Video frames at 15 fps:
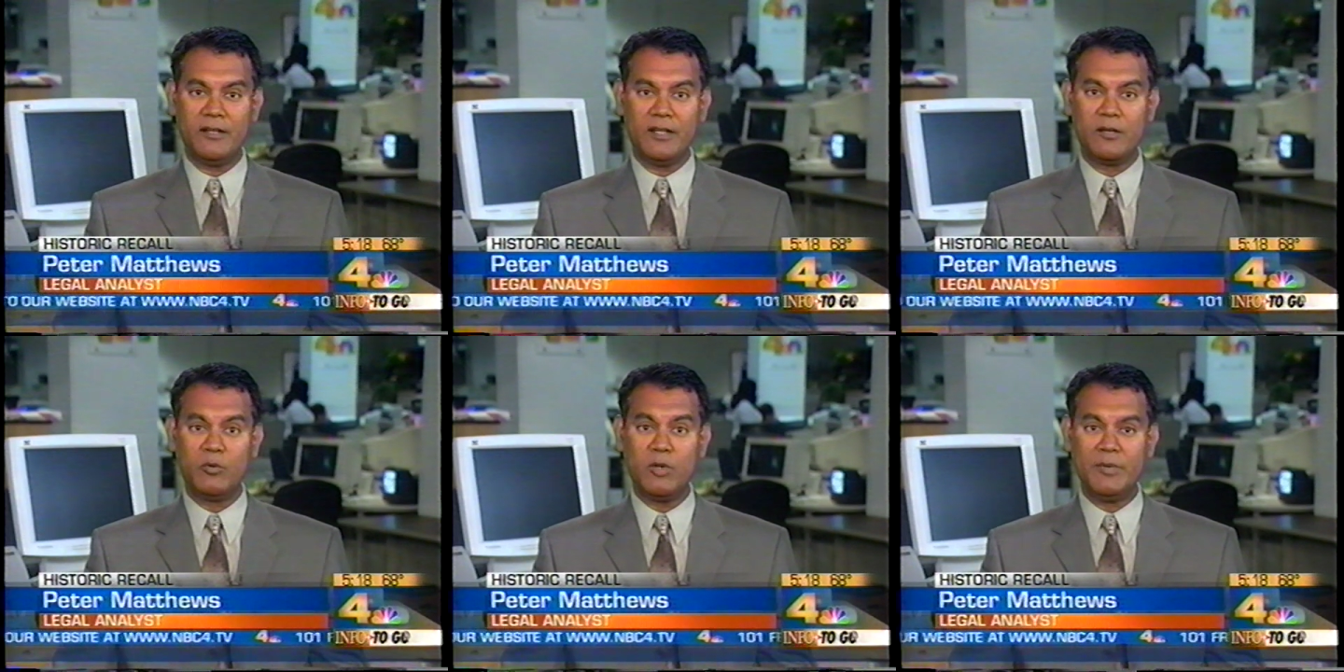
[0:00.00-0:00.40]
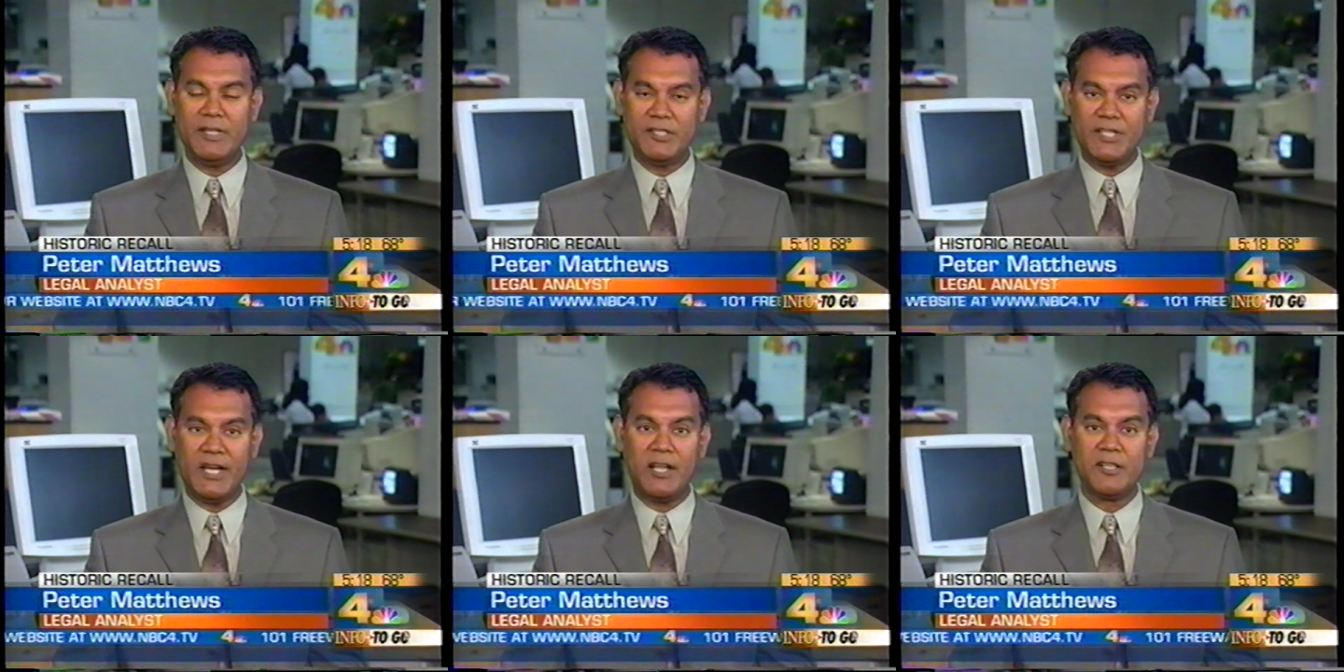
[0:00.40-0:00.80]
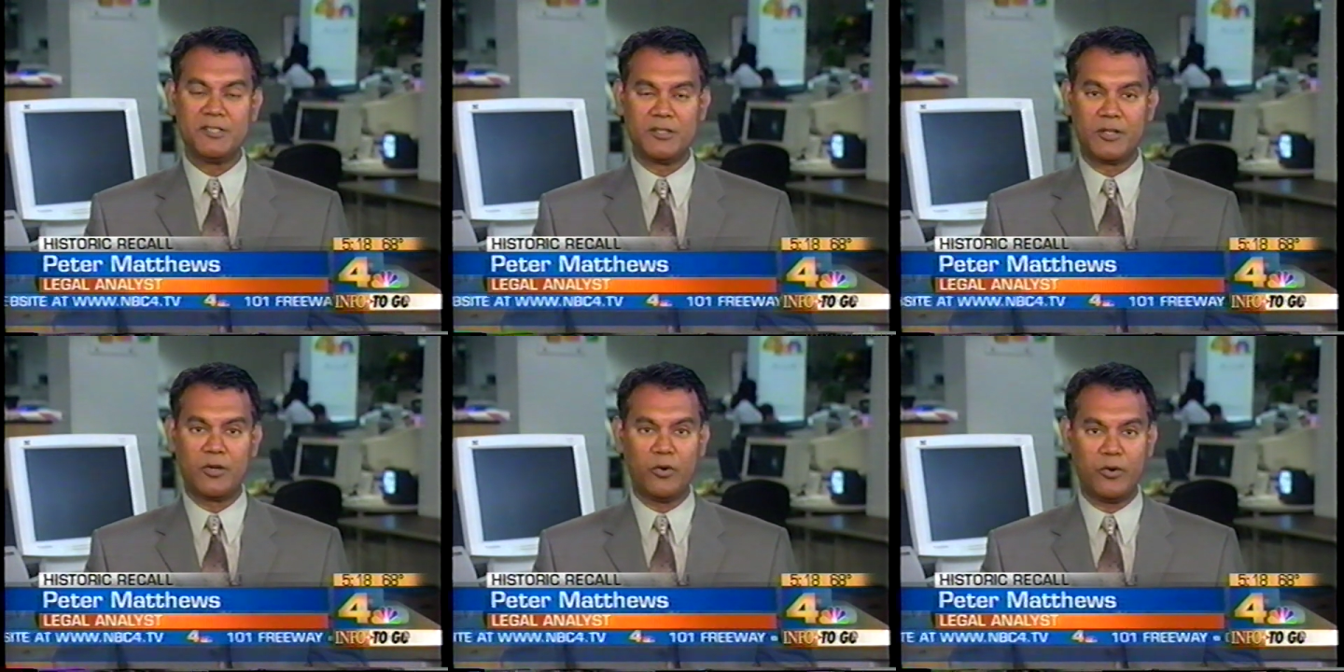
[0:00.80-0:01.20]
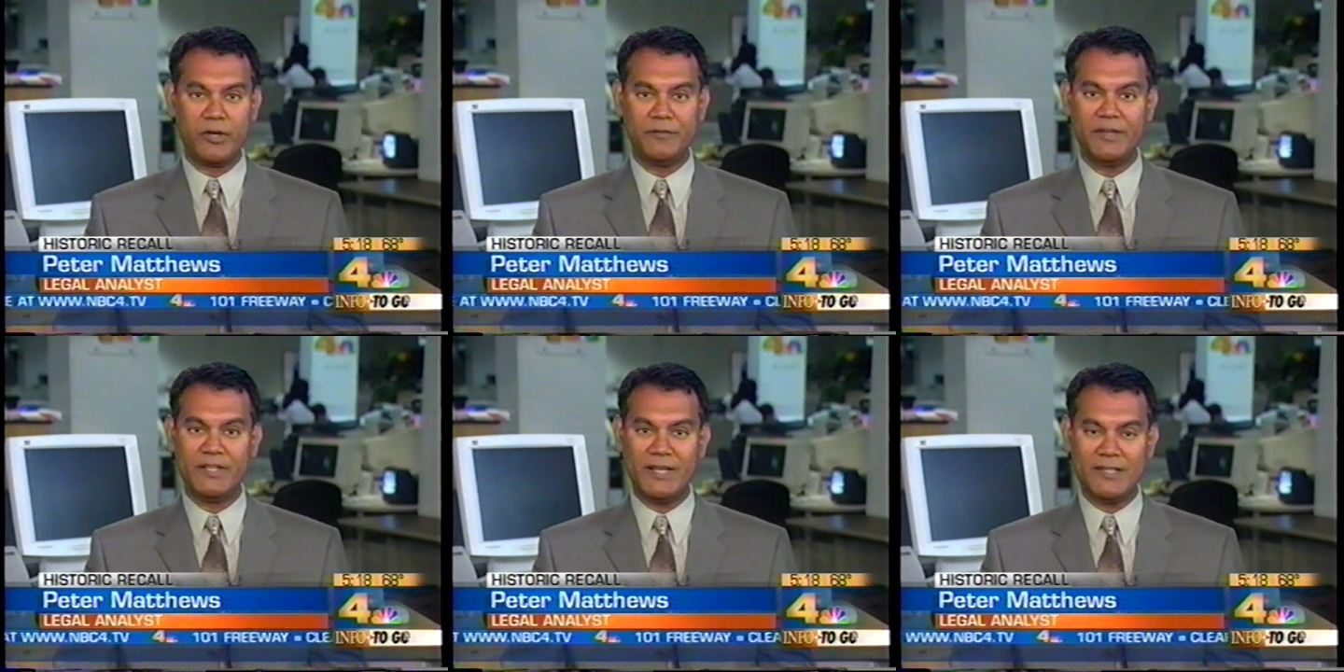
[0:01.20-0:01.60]
and it will be challenged in
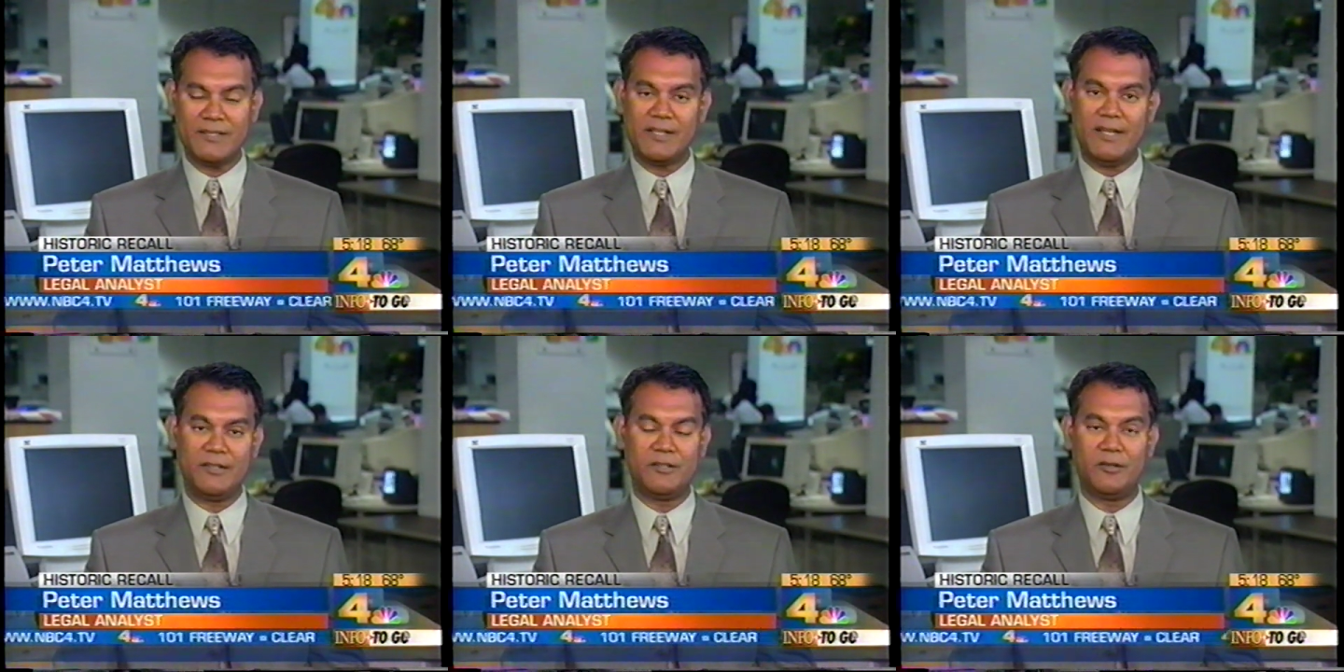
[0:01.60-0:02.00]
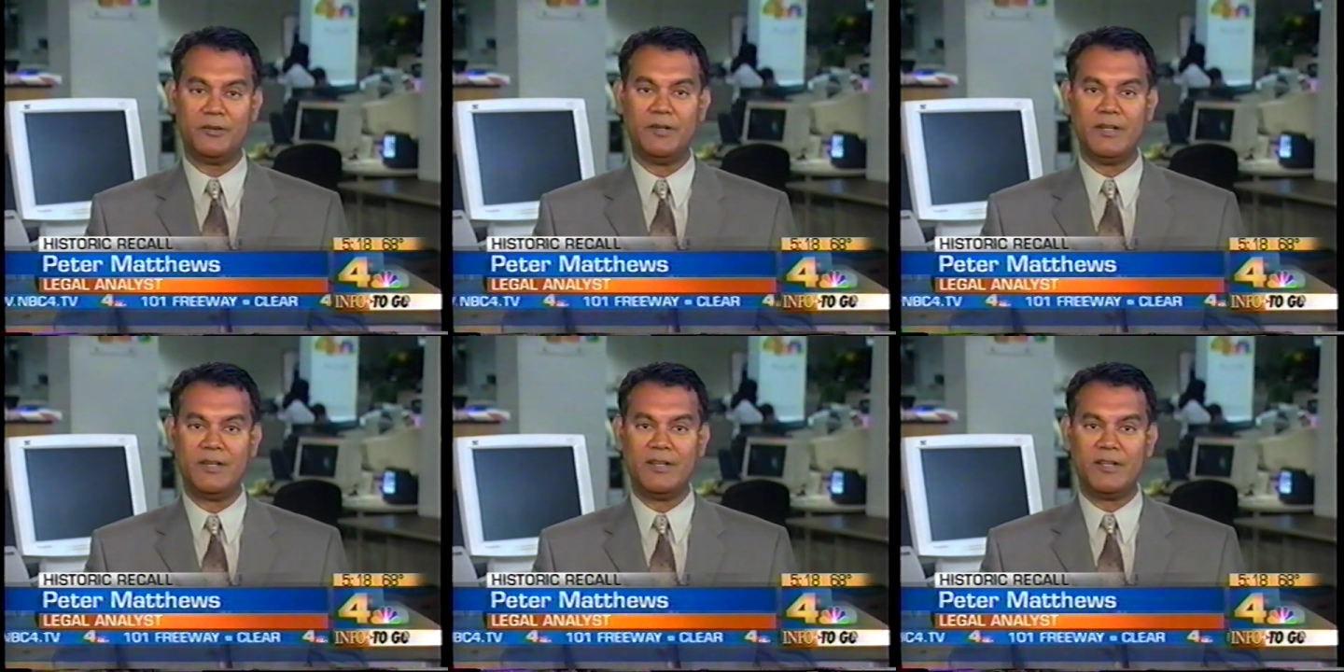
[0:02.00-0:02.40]
court if he does that, though.